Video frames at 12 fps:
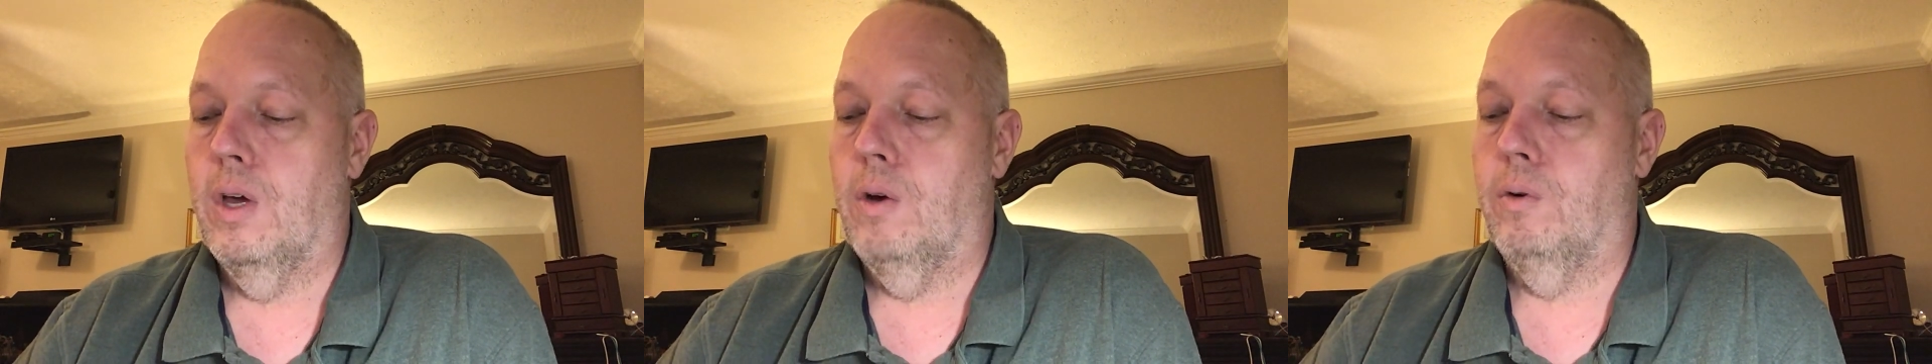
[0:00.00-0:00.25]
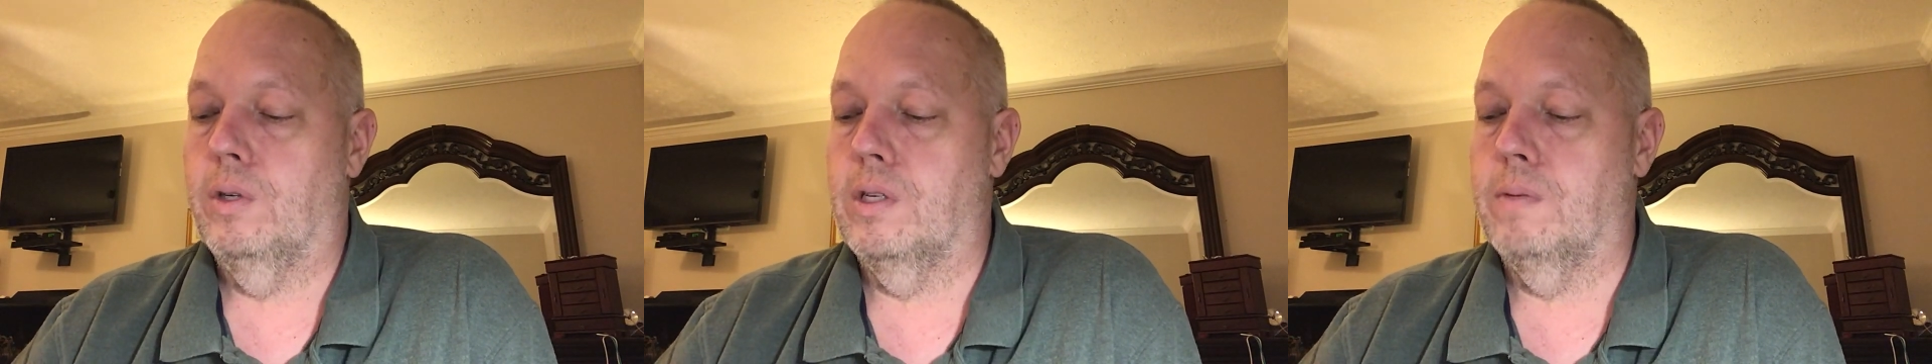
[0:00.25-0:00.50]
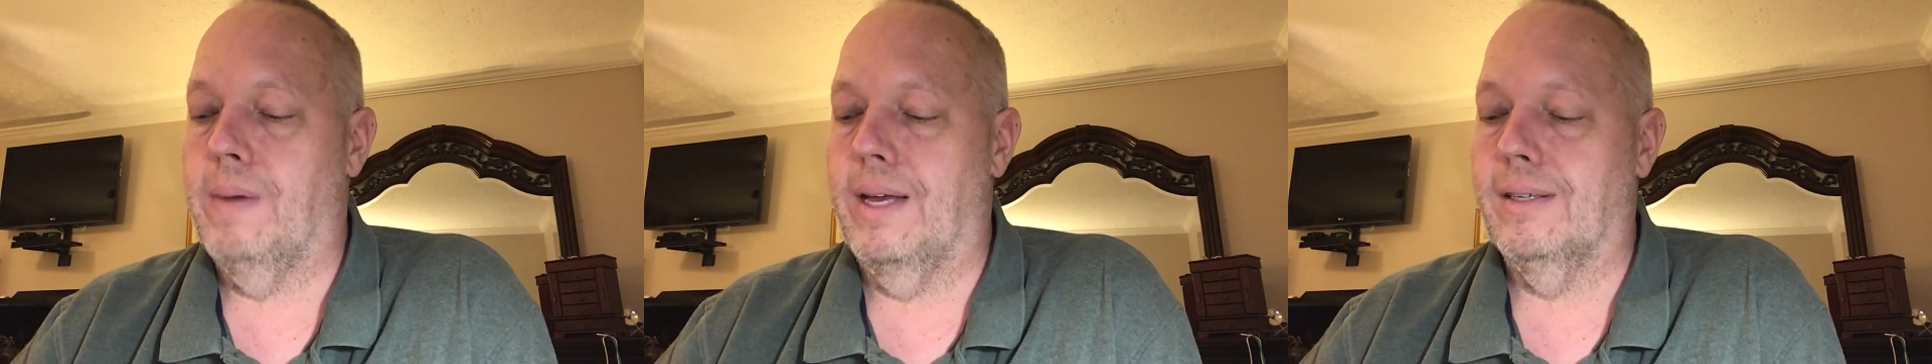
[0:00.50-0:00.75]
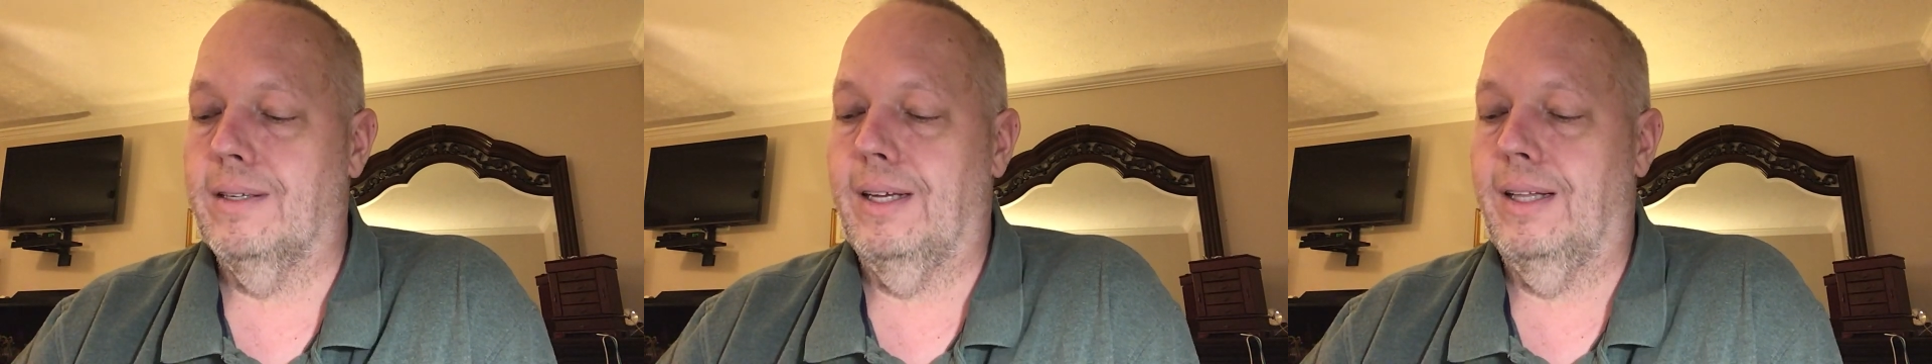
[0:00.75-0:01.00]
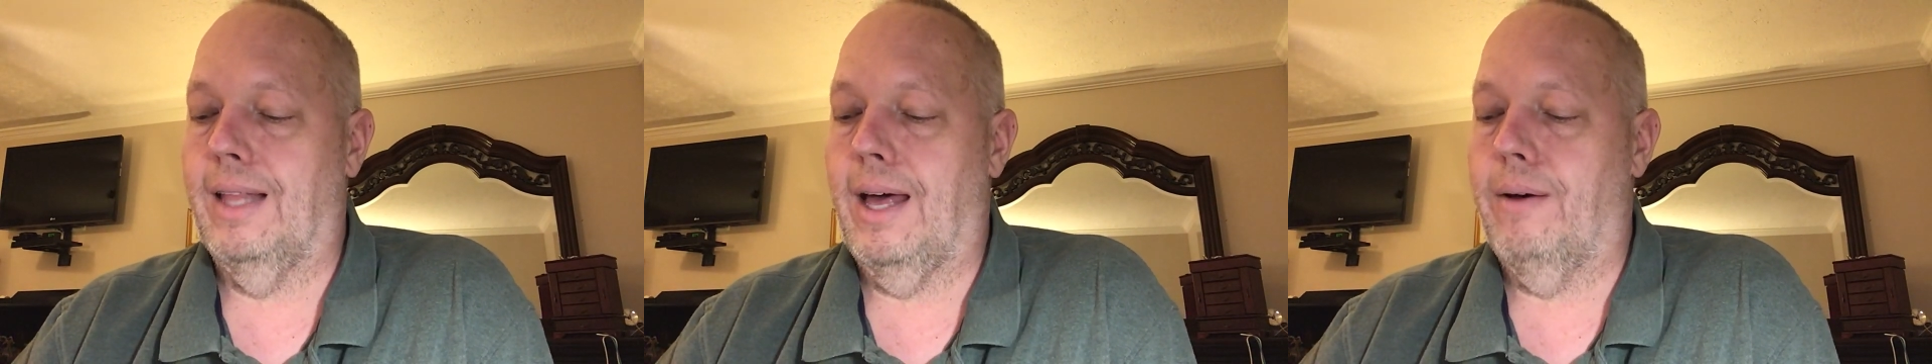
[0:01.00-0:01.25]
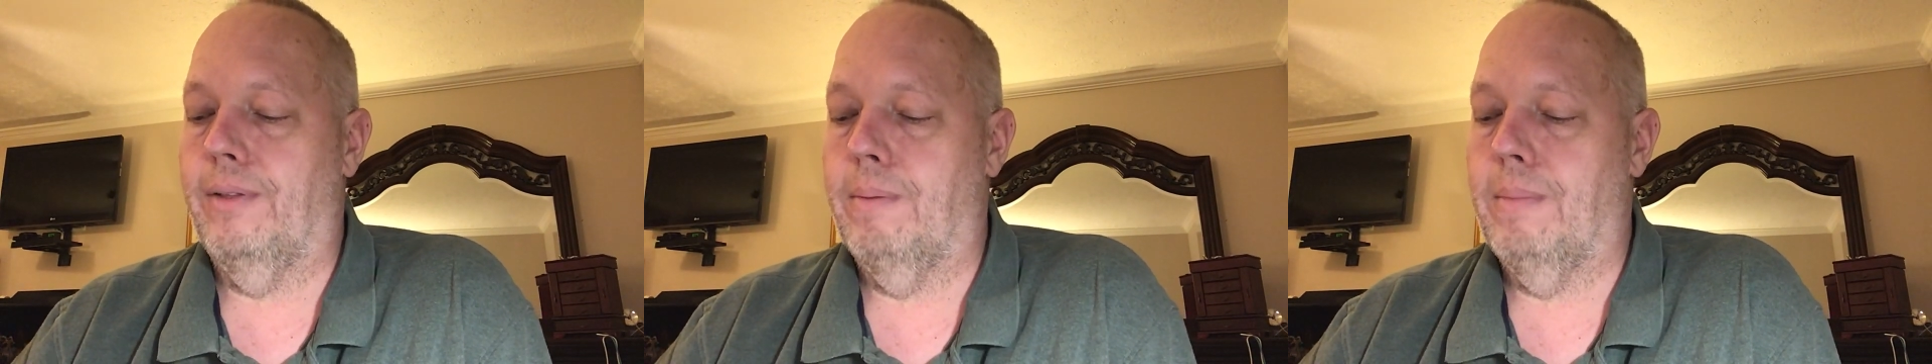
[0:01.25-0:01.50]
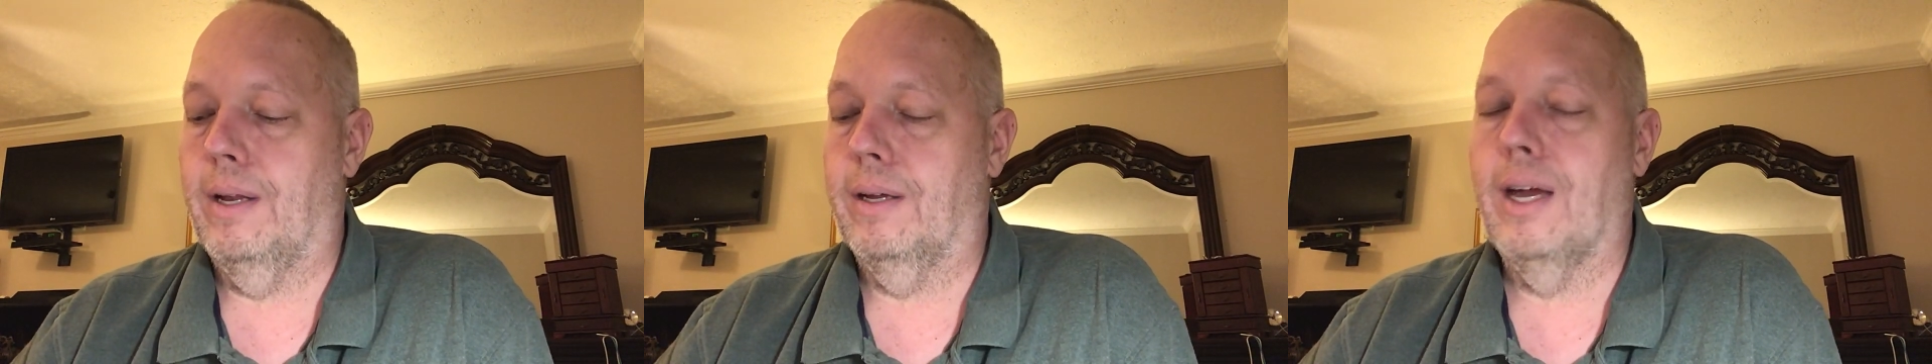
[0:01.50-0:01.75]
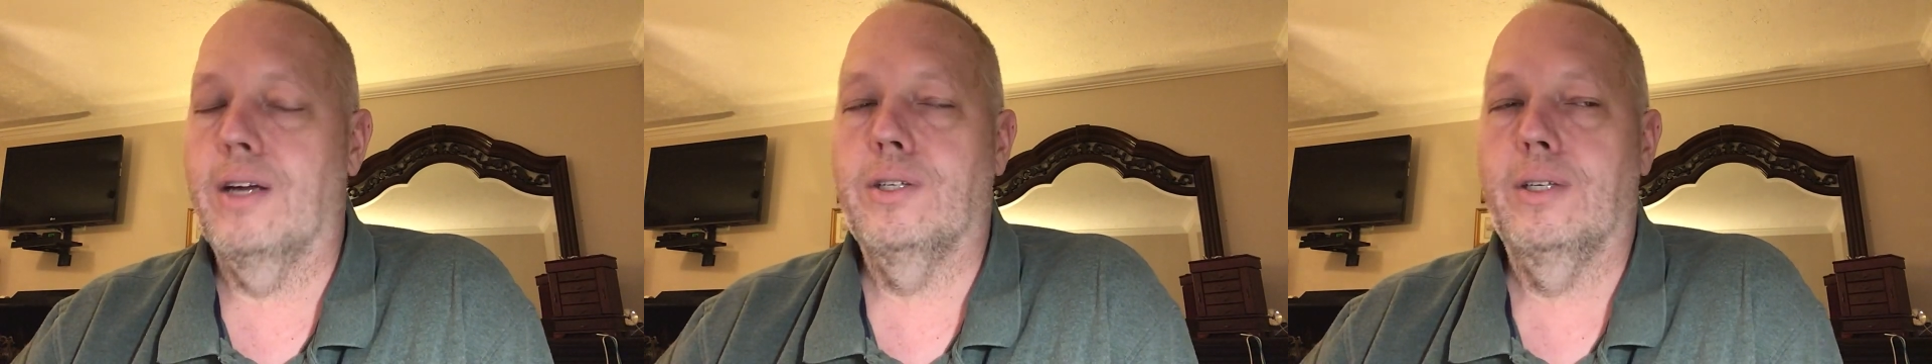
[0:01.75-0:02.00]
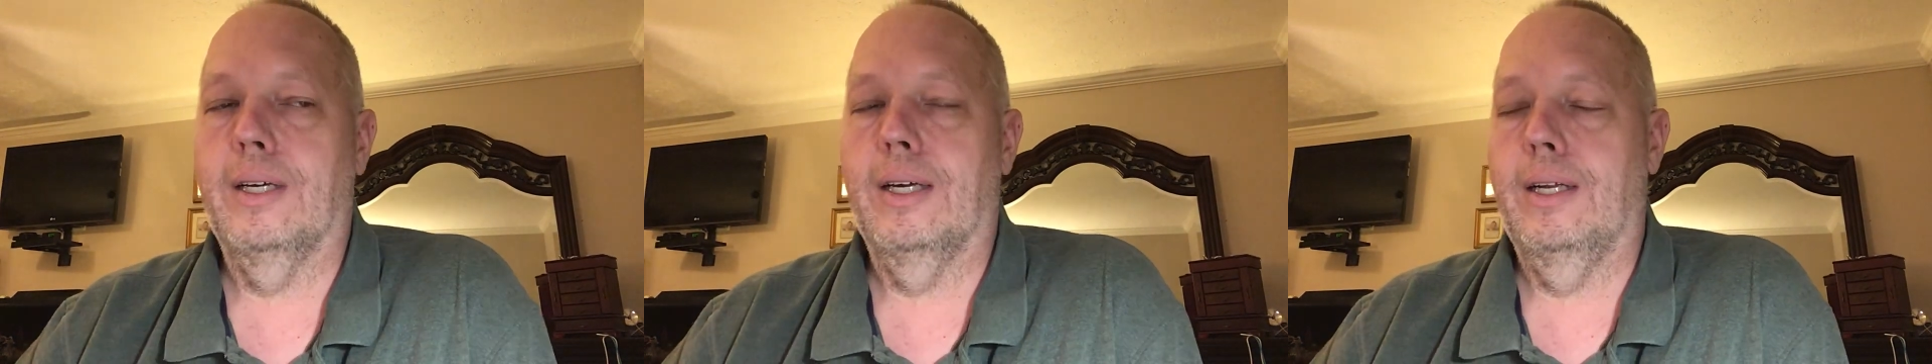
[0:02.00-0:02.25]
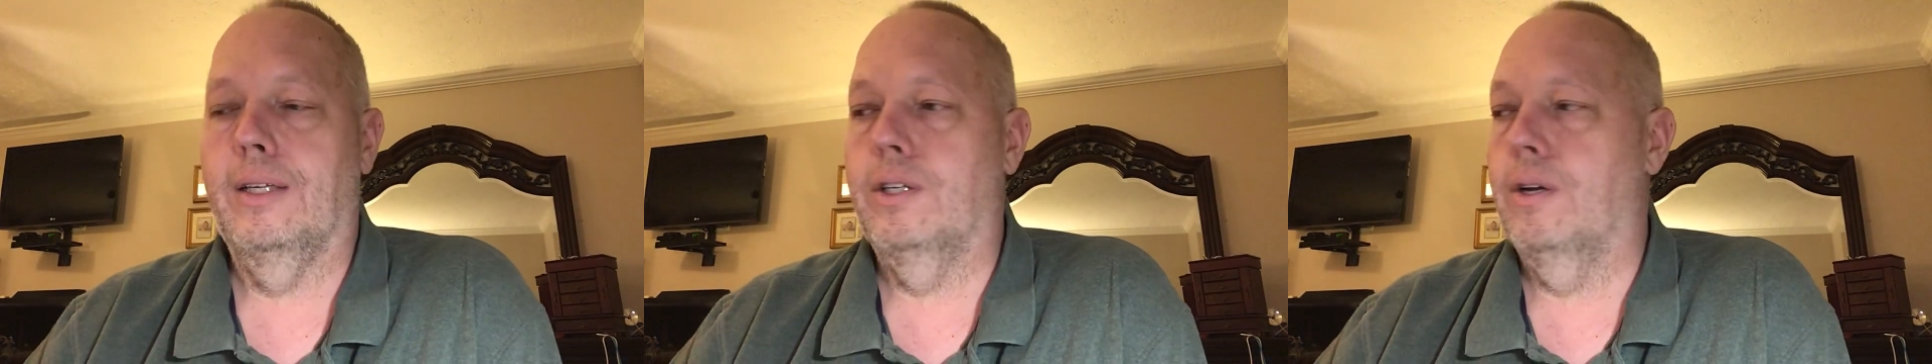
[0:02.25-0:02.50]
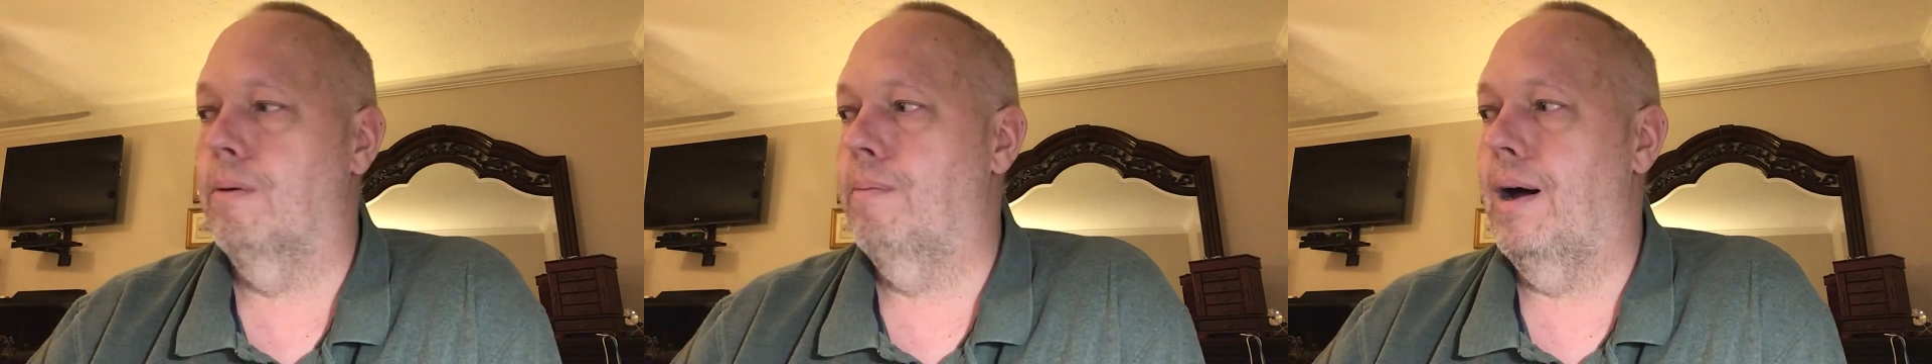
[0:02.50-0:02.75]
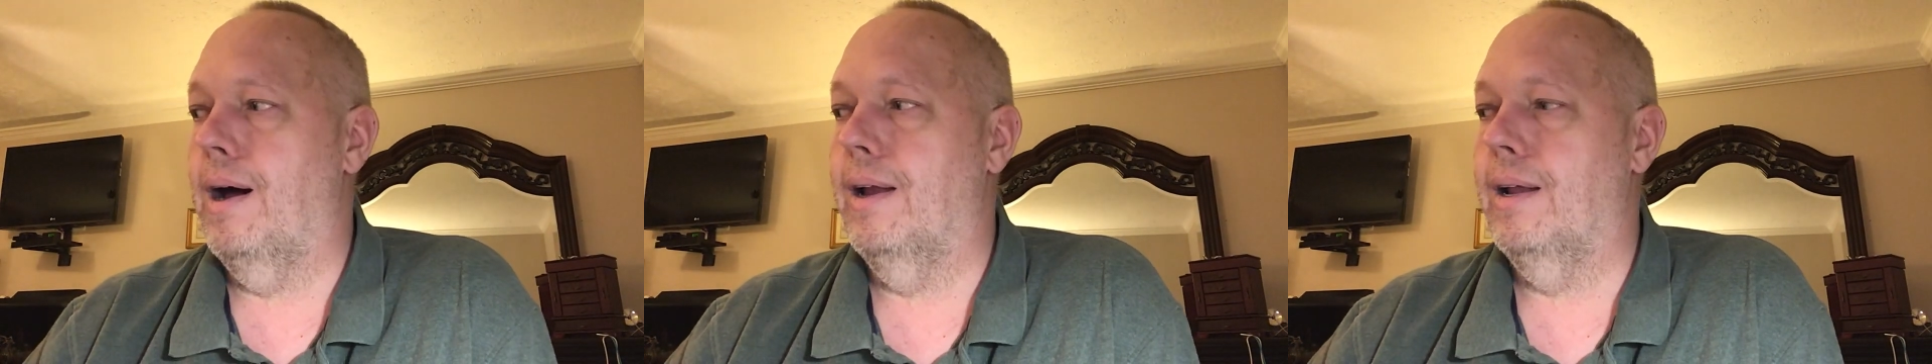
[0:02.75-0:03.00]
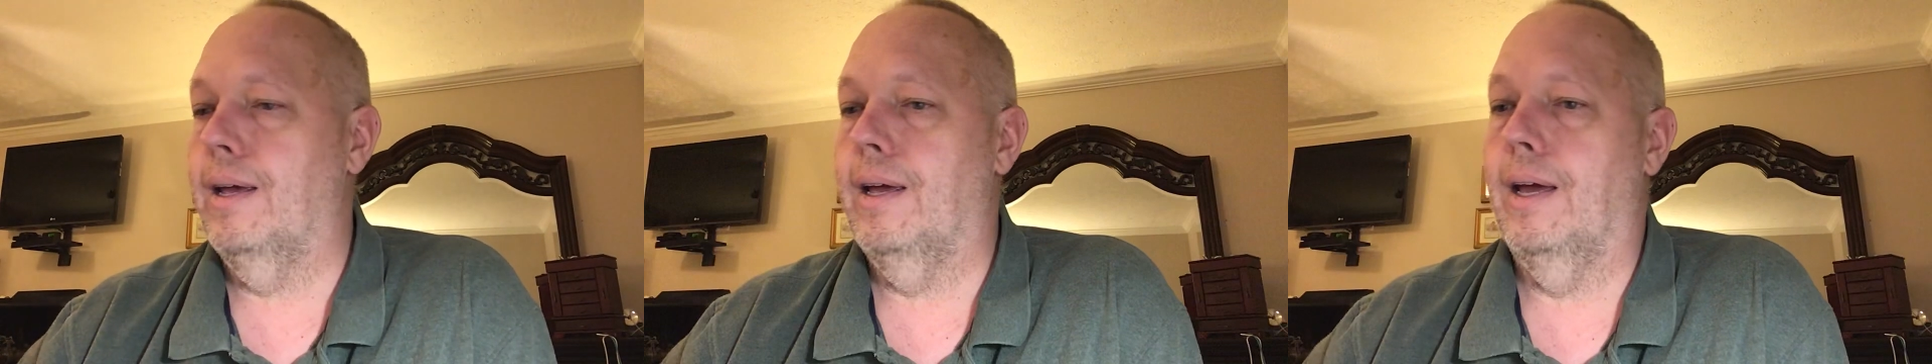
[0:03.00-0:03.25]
which is basically allowing that medication to get into your body